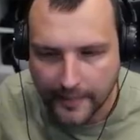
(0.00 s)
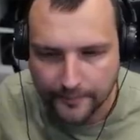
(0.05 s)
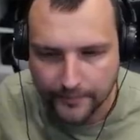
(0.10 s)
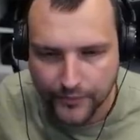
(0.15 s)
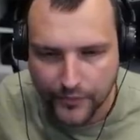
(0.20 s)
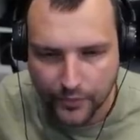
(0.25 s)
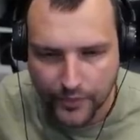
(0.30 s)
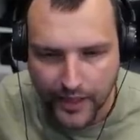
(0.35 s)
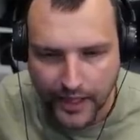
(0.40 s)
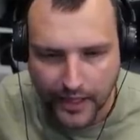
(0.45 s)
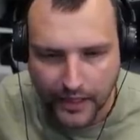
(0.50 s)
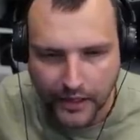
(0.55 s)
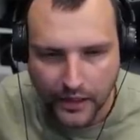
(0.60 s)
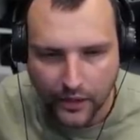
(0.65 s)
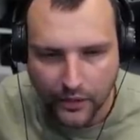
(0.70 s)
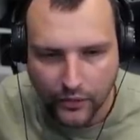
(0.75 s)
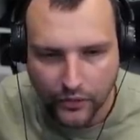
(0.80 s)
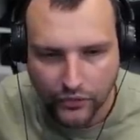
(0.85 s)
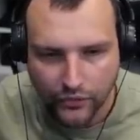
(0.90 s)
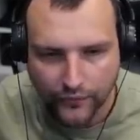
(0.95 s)
We are
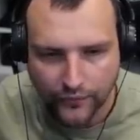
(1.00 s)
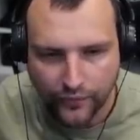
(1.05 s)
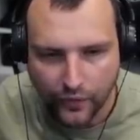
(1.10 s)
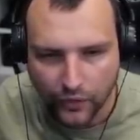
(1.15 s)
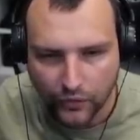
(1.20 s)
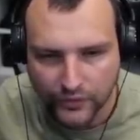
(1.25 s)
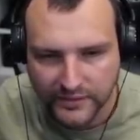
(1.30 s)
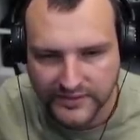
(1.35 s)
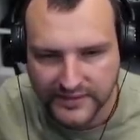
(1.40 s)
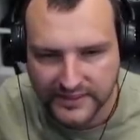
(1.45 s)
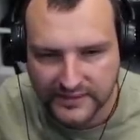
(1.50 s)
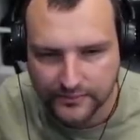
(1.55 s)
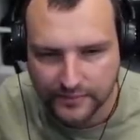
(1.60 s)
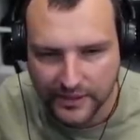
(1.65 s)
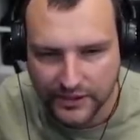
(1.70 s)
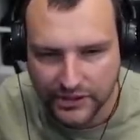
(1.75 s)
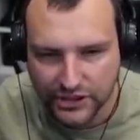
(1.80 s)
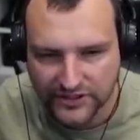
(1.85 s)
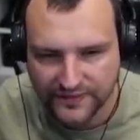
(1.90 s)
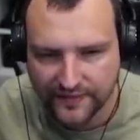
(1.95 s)
going to focus as
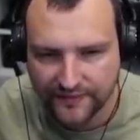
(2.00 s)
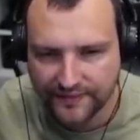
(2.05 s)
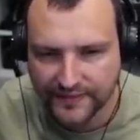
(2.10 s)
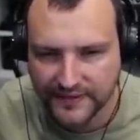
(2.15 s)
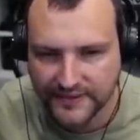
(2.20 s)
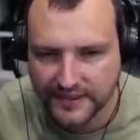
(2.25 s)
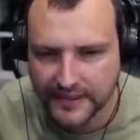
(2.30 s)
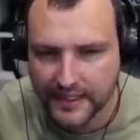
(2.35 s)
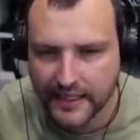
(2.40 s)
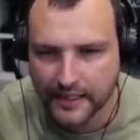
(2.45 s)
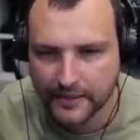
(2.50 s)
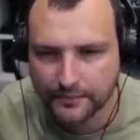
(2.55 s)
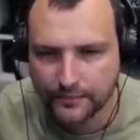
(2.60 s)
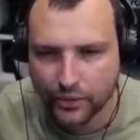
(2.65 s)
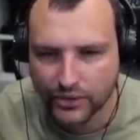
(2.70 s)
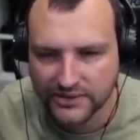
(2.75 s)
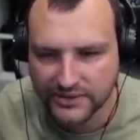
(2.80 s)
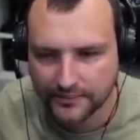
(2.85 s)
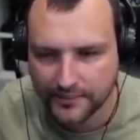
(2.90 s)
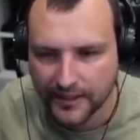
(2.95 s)
much as we physically and
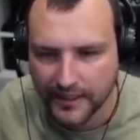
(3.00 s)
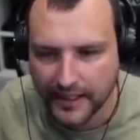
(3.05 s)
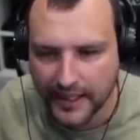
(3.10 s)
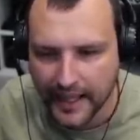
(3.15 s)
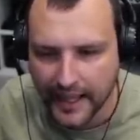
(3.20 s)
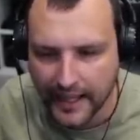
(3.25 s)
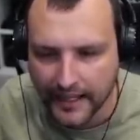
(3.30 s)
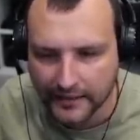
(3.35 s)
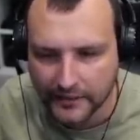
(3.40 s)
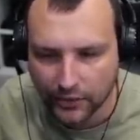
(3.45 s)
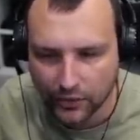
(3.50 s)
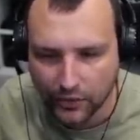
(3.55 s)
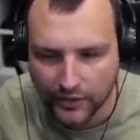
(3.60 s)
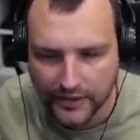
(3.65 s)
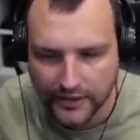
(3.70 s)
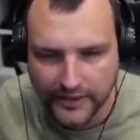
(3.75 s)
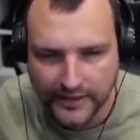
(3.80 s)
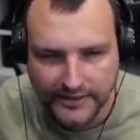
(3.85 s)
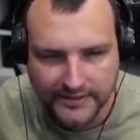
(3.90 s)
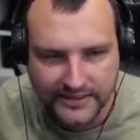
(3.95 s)
possibly can
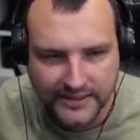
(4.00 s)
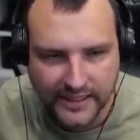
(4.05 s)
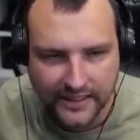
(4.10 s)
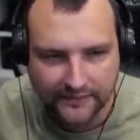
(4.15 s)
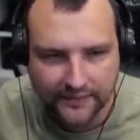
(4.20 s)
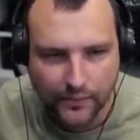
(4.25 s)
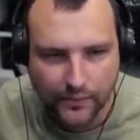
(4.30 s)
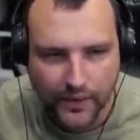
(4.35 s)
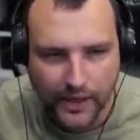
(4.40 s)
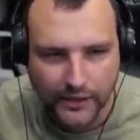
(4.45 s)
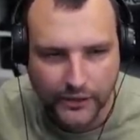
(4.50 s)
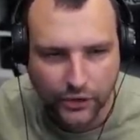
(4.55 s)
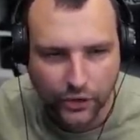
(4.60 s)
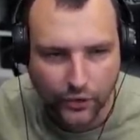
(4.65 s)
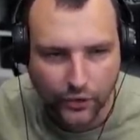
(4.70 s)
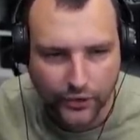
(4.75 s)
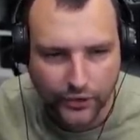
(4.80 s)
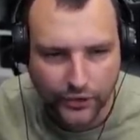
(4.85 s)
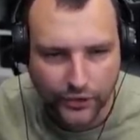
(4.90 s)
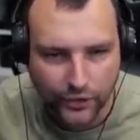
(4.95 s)
on this cover 1.
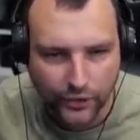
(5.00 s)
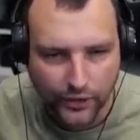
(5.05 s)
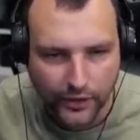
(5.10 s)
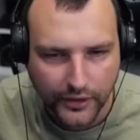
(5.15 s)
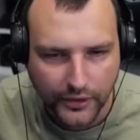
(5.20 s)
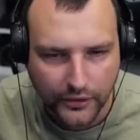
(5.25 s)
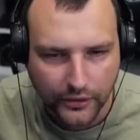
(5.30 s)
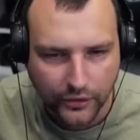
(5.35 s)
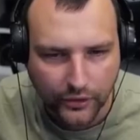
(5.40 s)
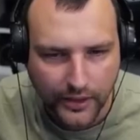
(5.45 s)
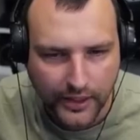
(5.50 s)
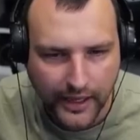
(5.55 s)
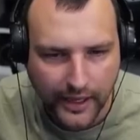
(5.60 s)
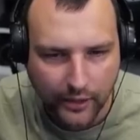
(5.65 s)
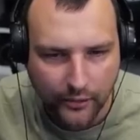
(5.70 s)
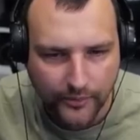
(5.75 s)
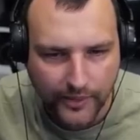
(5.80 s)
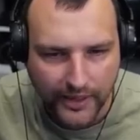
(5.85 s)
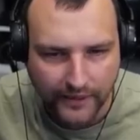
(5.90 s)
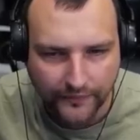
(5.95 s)
Oh, yoy, look
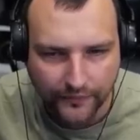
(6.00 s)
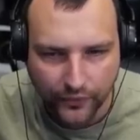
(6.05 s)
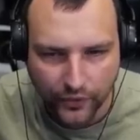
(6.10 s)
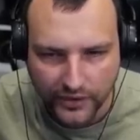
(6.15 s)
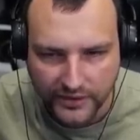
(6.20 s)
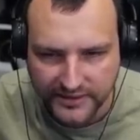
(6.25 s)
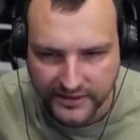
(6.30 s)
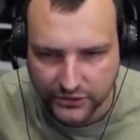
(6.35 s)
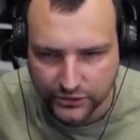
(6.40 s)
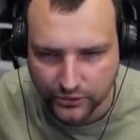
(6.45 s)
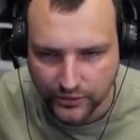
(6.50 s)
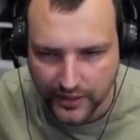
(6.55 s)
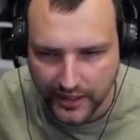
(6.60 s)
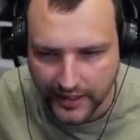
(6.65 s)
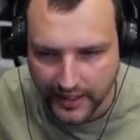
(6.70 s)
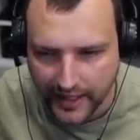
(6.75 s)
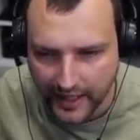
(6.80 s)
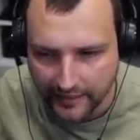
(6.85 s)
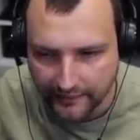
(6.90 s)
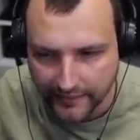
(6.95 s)
how many forces do they
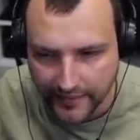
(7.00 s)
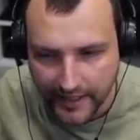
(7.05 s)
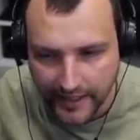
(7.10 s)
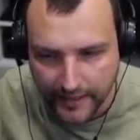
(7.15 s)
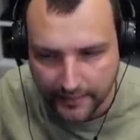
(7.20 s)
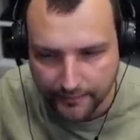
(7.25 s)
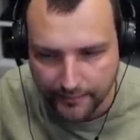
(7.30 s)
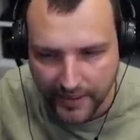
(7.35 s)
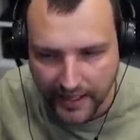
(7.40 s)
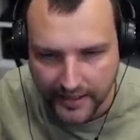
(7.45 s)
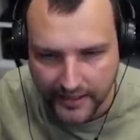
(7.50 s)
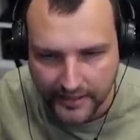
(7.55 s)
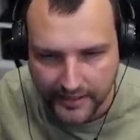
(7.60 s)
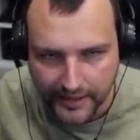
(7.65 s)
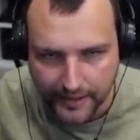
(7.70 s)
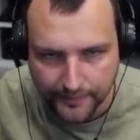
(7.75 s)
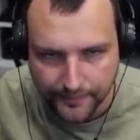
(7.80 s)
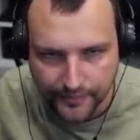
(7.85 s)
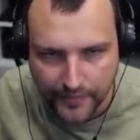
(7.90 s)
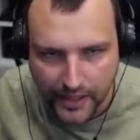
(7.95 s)
have here.
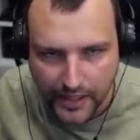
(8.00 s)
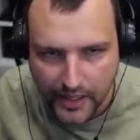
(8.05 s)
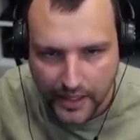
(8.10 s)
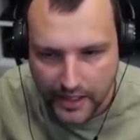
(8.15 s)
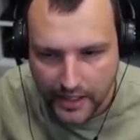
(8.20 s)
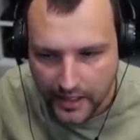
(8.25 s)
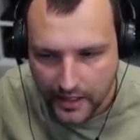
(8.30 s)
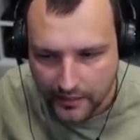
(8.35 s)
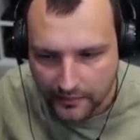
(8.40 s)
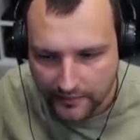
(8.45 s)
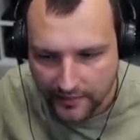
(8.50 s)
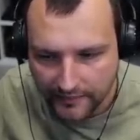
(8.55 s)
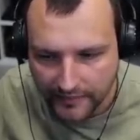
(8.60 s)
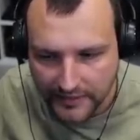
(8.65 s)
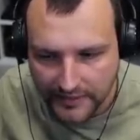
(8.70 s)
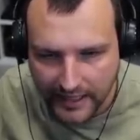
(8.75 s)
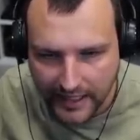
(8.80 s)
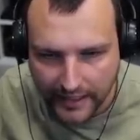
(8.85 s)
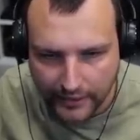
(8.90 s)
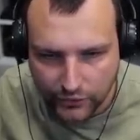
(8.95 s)
Plenty. We will
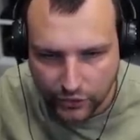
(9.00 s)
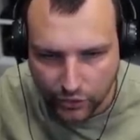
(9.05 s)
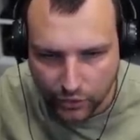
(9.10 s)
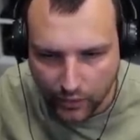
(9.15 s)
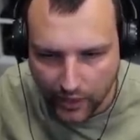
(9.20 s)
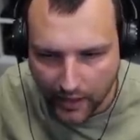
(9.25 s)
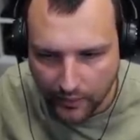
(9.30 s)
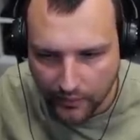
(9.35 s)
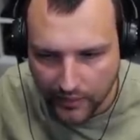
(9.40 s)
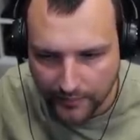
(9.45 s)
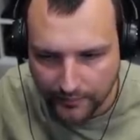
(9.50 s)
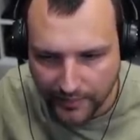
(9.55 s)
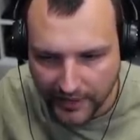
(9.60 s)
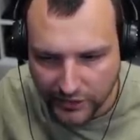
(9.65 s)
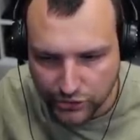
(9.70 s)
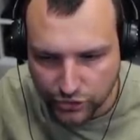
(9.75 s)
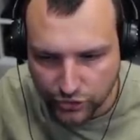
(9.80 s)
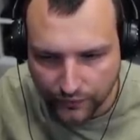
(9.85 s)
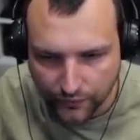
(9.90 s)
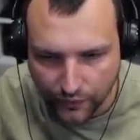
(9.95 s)
try to do our
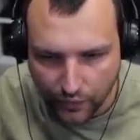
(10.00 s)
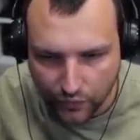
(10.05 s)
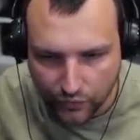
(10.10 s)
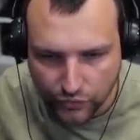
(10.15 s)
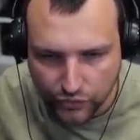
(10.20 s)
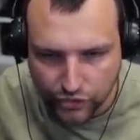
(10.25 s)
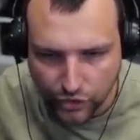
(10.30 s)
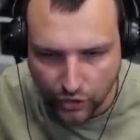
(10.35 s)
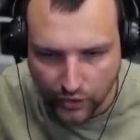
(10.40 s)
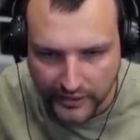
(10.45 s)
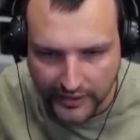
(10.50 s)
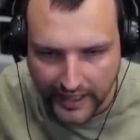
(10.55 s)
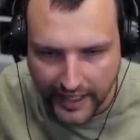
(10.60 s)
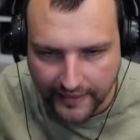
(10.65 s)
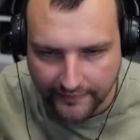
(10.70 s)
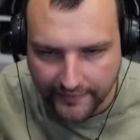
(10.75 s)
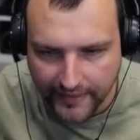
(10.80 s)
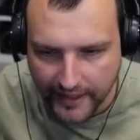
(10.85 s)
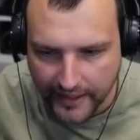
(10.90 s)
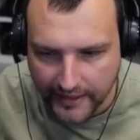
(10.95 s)
best to focus on
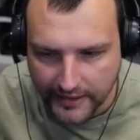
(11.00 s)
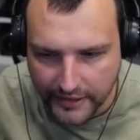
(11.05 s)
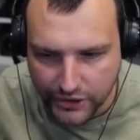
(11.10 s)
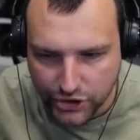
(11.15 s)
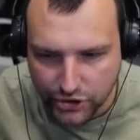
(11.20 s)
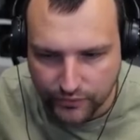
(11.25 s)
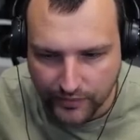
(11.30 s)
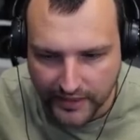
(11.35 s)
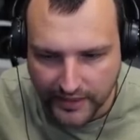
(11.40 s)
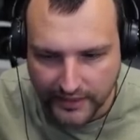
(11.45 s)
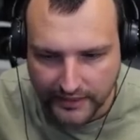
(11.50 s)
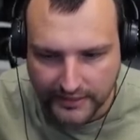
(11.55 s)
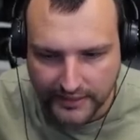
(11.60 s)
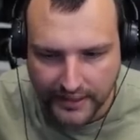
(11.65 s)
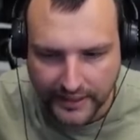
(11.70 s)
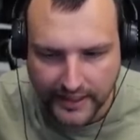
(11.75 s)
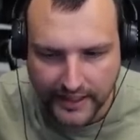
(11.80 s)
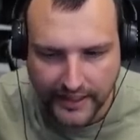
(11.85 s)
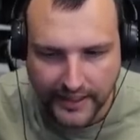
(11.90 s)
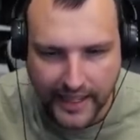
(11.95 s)
every and each mother
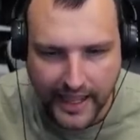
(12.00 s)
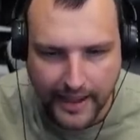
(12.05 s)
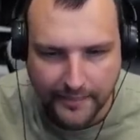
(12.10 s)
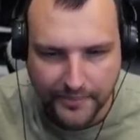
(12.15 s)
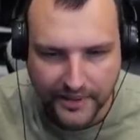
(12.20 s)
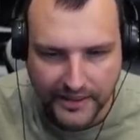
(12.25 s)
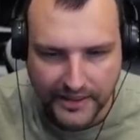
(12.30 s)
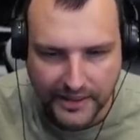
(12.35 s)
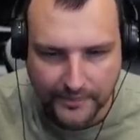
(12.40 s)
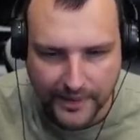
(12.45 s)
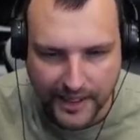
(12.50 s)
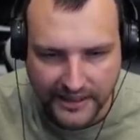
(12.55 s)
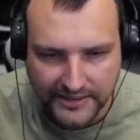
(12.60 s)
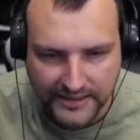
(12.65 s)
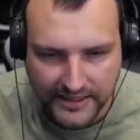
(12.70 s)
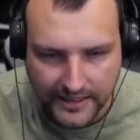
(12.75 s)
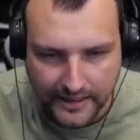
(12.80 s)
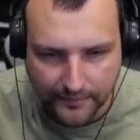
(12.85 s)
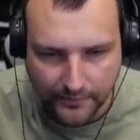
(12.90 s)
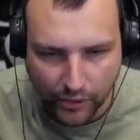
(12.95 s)
trucker capping the
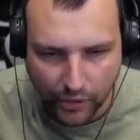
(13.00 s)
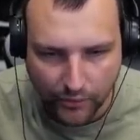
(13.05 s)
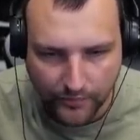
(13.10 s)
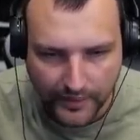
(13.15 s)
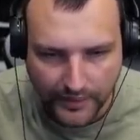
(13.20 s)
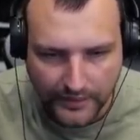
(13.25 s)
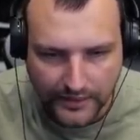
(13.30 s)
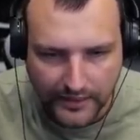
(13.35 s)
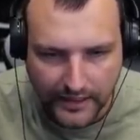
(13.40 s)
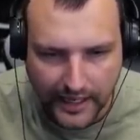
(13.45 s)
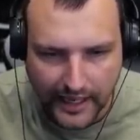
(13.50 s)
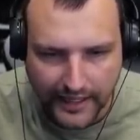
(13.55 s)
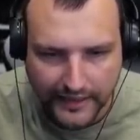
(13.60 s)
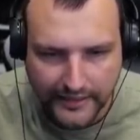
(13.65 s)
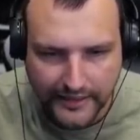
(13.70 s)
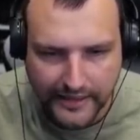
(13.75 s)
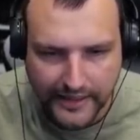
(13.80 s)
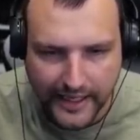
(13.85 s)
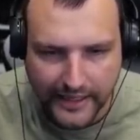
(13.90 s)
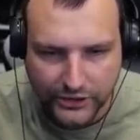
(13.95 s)
base at the moment,
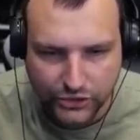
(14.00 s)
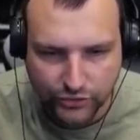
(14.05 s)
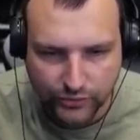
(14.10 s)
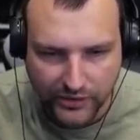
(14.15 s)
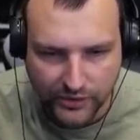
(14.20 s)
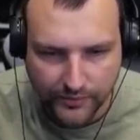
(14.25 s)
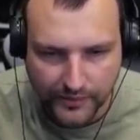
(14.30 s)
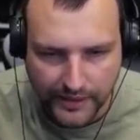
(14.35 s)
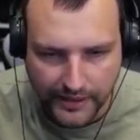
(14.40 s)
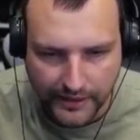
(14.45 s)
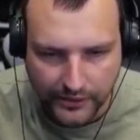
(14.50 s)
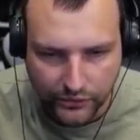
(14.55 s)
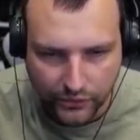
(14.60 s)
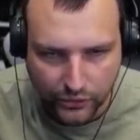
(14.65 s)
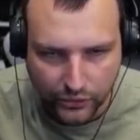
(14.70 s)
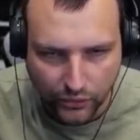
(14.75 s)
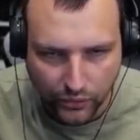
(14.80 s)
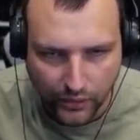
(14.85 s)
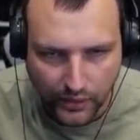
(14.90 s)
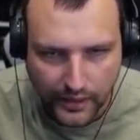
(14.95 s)
right? That's what we need to
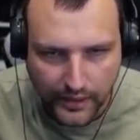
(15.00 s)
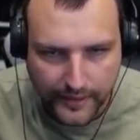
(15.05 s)
do.